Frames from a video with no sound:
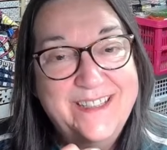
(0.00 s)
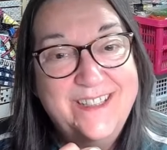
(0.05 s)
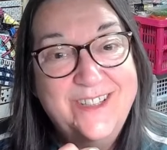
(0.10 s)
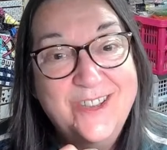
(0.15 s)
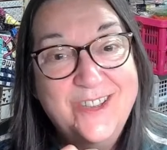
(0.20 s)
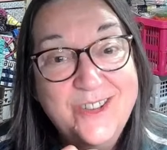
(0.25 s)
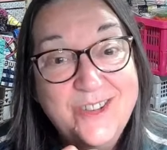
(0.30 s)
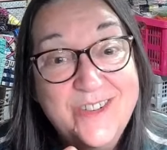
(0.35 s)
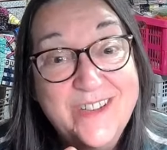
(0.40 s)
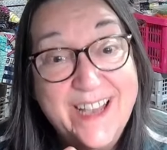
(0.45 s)

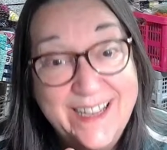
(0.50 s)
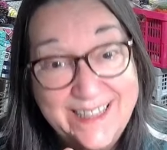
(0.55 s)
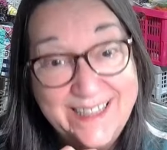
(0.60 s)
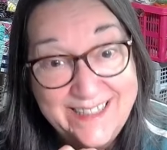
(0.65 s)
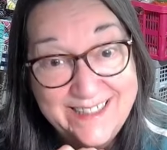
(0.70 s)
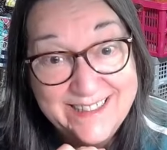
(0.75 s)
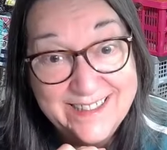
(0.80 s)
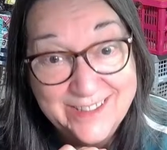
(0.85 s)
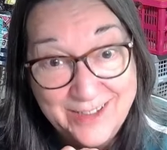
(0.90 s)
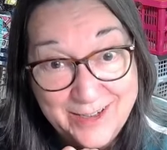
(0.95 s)

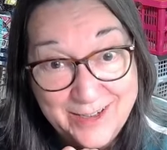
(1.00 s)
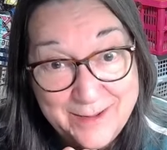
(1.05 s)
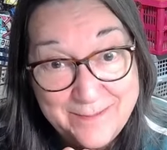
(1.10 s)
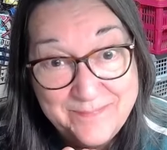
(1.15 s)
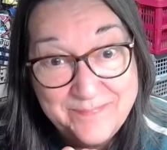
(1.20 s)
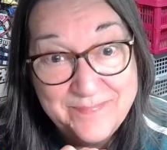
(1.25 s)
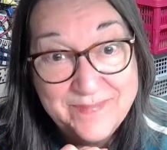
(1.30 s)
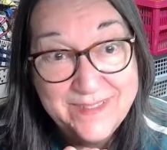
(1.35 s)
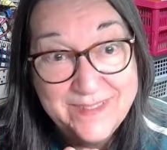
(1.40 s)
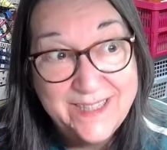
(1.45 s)
UK
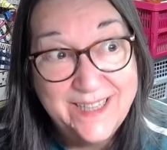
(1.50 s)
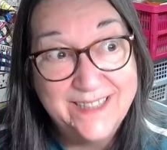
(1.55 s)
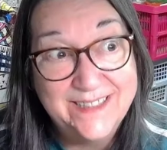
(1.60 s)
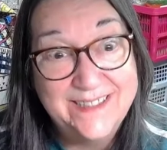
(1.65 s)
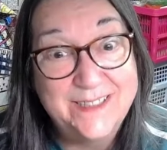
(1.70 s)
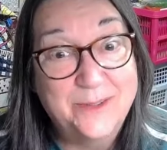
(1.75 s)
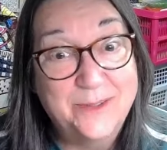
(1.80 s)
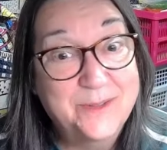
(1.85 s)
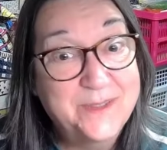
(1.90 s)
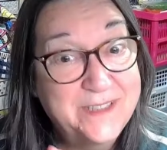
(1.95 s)
time
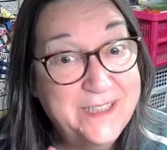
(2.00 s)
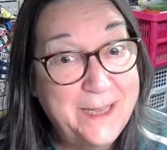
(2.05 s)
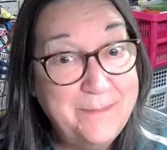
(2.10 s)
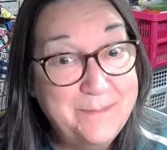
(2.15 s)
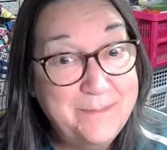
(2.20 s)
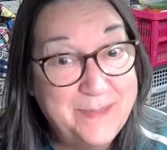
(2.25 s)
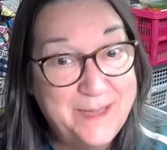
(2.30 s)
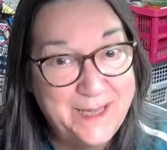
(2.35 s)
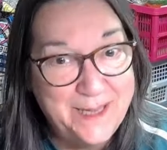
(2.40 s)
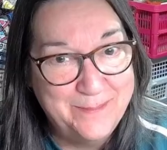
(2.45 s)
until
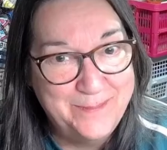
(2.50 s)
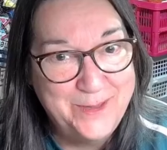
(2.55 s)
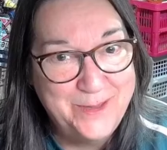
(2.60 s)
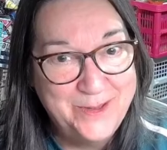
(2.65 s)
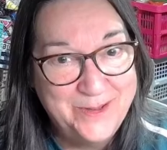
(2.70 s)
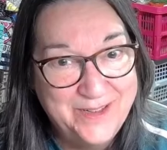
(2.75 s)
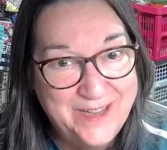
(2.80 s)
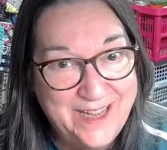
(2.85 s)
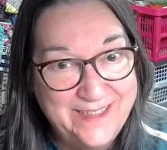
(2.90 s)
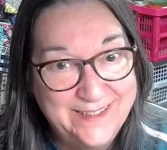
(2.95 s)
10
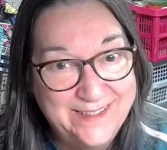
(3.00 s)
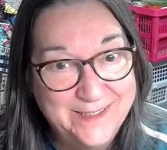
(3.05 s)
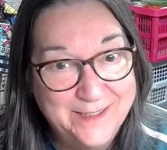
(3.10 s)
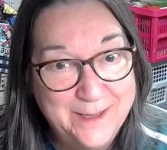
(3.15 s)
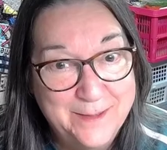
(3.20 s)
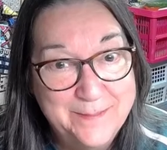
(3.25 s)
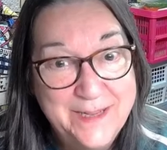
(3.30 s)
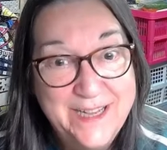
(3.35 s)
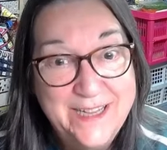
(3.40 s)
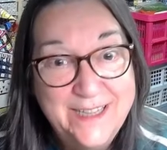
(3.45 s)
p.m. UK
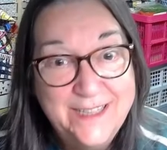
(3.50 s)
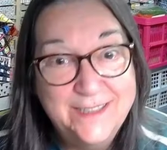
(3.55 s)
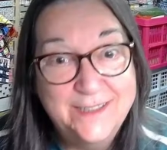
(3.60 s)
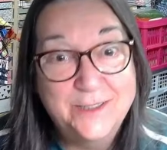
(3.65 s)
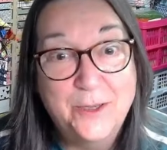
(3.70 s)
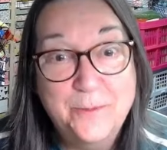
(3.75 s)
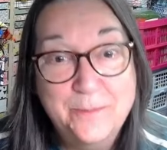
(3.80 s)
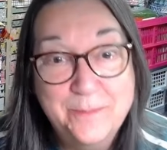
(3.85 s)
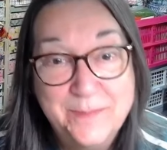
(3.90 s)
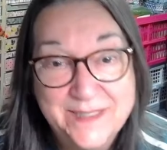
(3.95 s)
time,
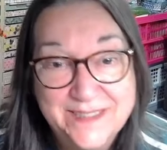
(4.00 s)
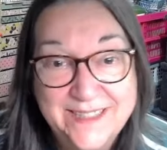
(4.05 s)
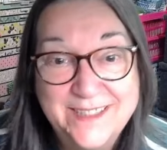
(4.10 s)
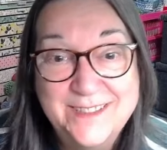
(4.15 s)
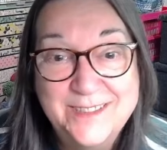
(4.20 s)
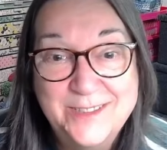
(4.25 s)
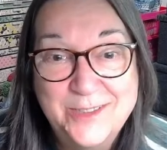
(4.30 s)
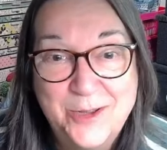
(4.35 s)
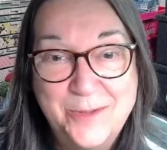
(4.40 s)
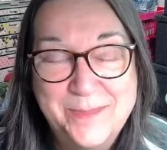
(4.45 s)
my
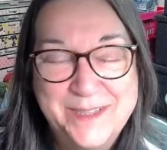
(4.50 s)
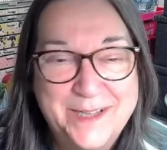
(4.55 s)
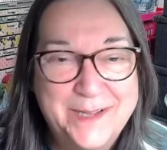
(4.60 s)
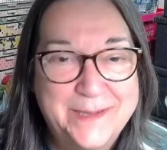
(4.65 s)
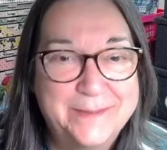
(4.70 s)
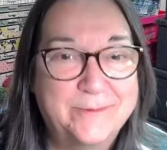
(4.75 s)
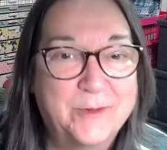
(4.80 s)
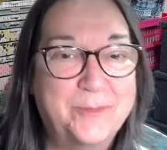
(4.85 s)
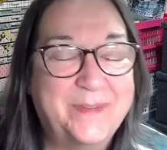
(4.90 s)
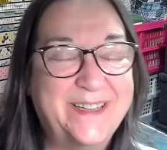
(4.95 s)
son Tom and
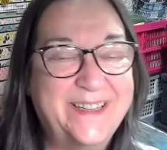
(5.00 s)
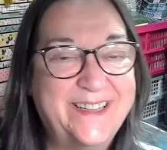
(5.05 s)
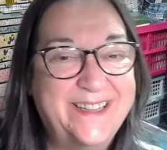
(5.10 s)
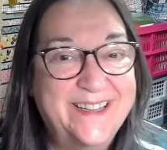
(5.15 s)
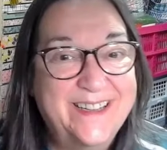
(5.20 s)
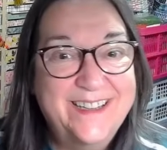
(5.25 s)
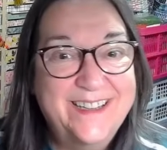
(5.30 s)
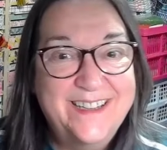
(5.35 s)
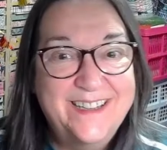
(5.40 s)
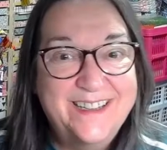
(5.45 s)
I will be
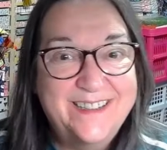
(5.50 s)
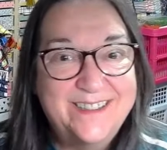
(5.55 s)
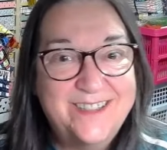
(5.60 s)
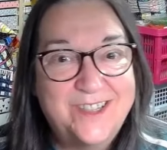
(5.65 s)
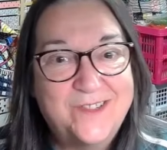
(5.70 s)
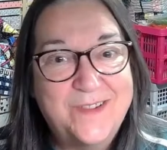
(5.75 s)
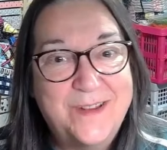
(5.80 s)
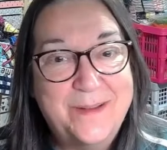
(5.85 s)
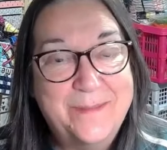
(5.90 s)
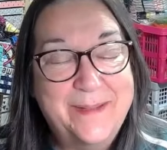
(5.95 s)

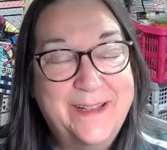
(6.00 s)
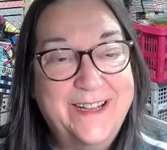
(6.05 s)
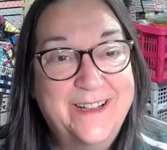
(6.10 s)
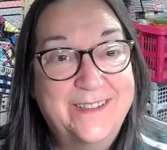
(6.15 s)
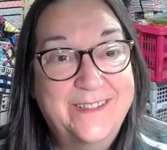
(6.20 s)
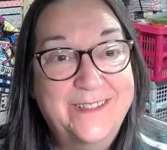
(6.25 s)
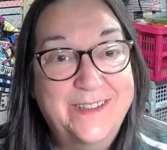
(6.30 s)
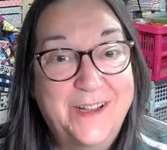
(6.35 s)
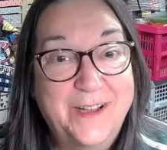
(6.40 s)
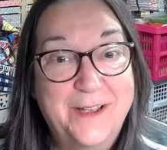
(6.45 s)
streaming
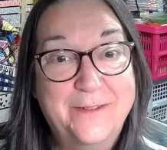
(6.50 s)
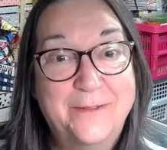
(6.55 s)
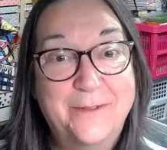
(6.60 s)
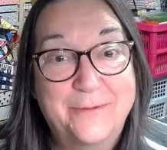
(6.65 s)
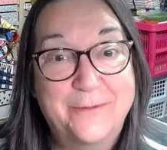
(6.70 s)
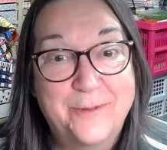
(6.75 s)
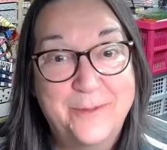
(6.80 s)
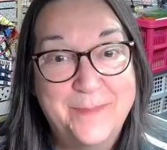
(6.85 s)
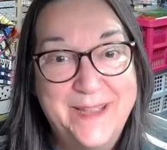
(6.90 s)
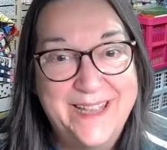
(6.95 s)
live
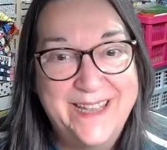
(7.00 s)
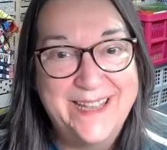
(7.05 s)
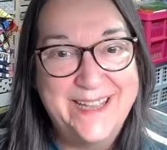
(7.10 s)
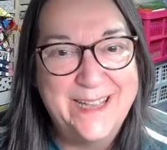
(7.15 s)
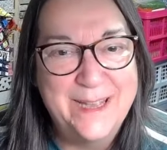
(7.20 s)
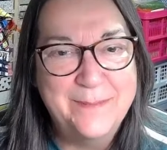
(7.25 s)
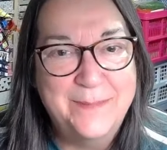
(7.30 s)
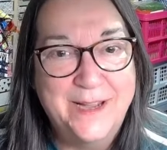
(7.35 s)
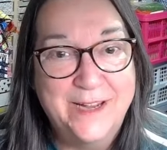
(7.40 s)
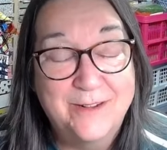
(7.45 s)
from here
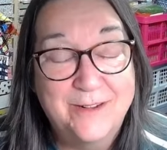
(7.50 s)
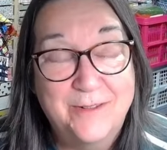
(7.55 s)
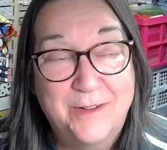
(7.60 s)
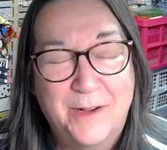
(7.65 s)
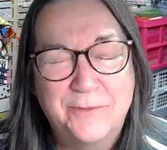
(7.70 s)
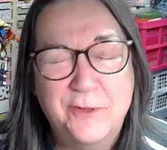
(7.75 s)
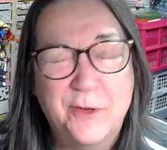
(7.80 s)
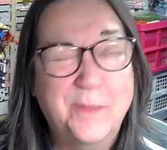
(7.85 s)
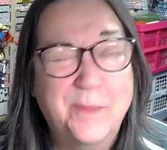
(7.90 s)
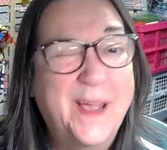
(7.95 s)
in my
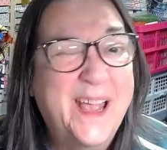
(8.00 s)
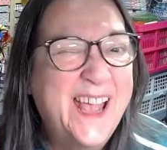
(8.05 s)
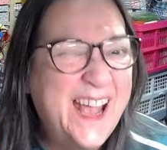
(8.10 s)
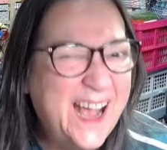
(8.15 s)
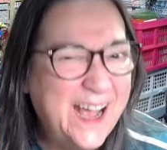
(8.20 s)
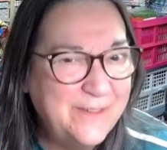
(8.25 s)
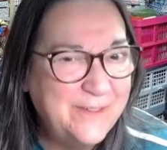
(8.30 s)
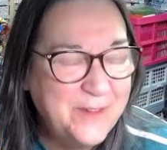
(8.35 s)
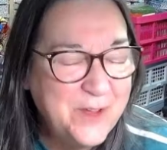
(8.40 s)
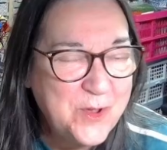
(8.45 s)
craft room.
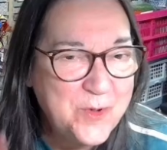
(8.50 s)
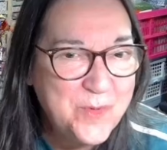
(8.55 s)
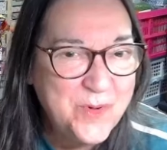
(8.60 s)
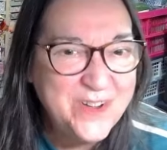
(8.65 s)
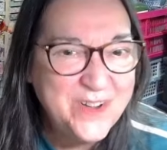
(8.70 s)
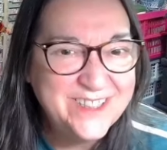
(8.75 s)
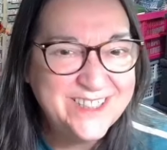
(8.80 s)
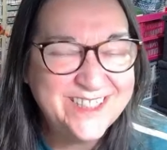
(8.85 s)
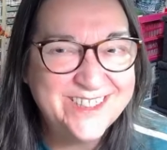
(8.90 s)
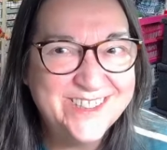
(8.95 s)
I haven't
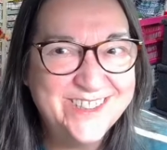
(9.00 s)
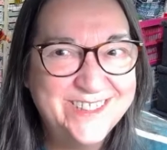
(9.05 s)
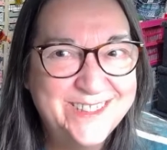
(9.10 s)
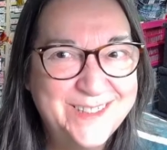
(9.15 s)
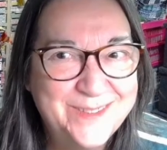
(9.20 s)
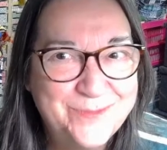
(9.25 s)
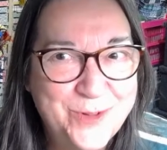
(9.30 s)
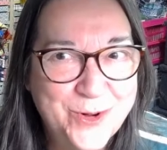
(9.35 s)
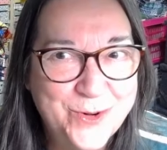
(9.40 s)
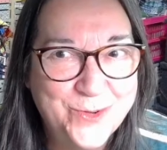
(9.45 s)
quite
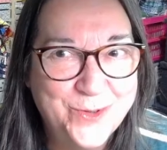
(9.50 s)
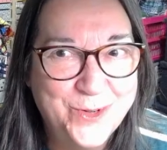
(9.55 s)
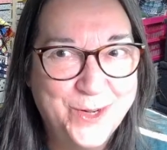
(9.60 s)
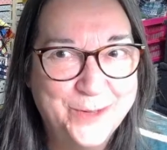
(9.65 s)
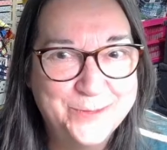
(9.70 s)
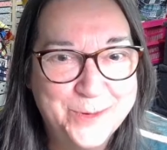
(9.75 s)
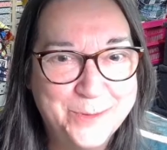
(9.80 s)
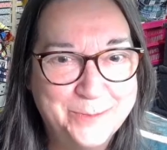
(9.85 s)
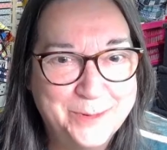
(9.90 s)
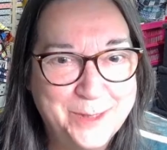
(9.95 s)
decided what
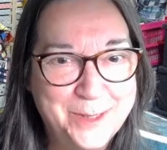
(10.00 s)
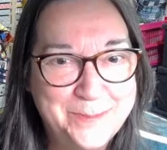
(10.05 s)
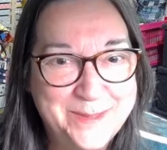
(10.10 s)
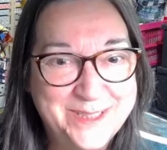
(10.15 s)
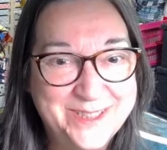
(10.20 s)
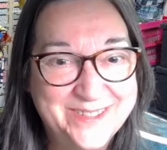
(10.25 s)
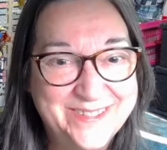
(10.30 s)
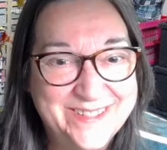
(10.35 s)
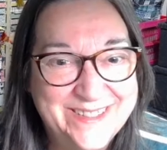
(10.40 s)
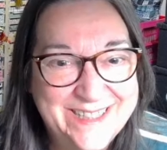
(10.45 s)
craft I'm going to be
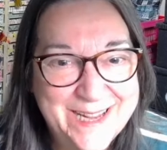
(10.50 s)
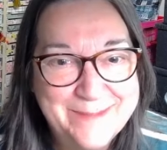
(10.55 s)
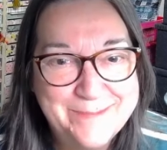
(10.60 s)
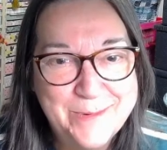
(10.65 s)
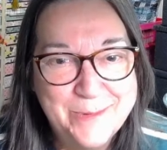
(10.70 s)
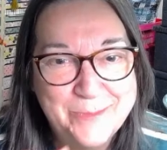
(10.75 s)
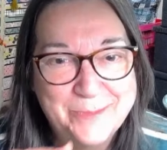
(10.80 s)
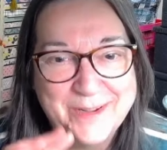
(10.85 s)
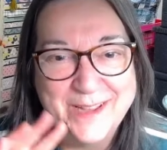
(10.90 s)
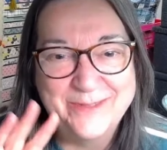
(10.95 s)
doing yet,
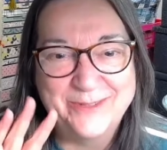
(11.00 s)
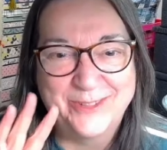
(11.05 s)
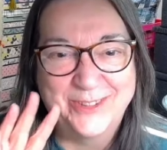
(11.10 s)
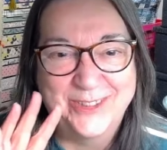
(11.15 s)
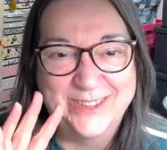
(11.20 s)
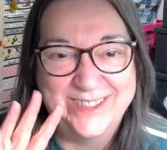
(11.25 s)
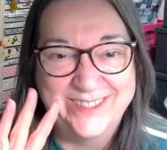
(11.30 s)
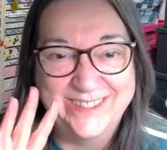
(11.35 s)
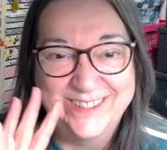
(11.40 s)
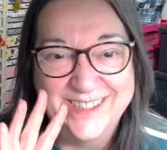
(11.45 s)
but whatever
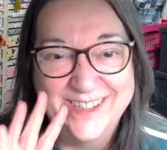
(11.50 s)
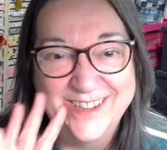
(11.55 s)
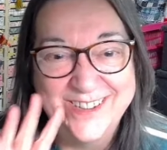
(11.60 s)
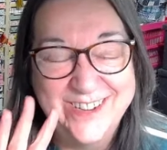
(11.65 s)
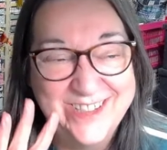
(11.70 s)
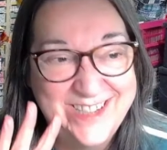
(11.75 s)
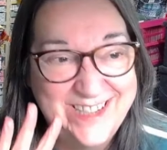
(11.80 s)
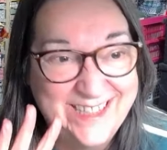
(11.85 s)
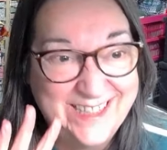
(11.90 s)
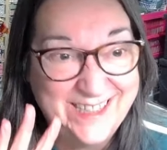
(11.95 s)
I do, I don't
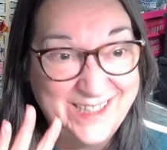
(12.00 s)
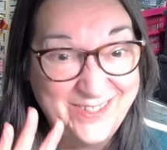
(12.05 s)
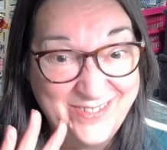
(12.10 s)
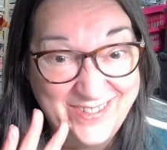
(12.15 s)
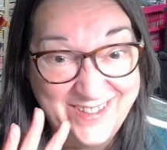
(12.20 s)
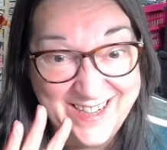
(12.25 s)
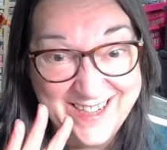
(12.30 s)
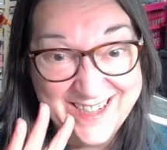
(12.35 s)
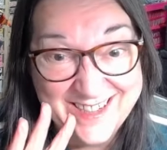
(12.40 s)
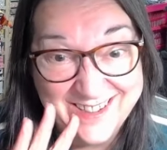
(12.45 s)
usually get it
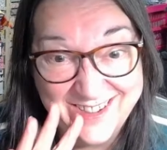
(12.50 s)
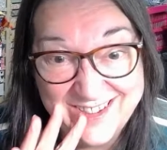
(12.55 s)
finished.